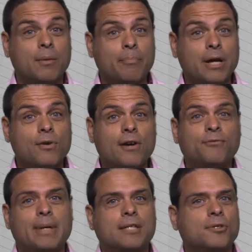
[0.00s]

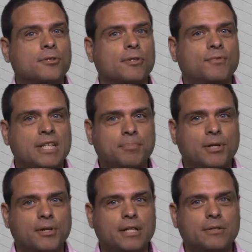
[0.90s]
Mycroft makes use of deep
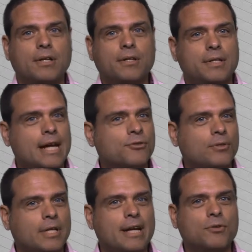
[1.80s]
learning,
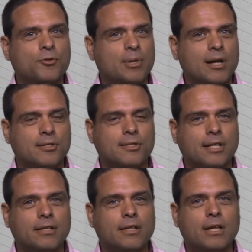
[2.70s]
natural language
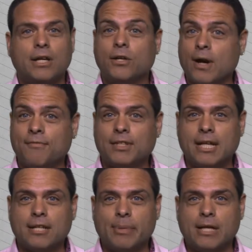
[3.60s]
processing, graphing
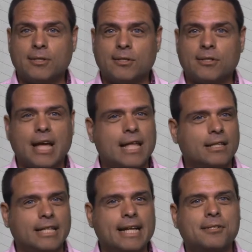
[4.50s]
databases, and
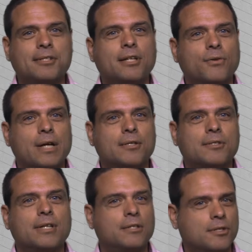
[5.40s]
the latest and
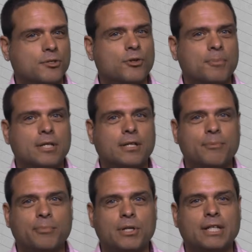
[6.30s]
greatest in distributed
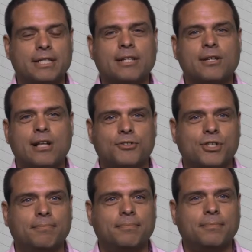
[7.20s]
computing technology.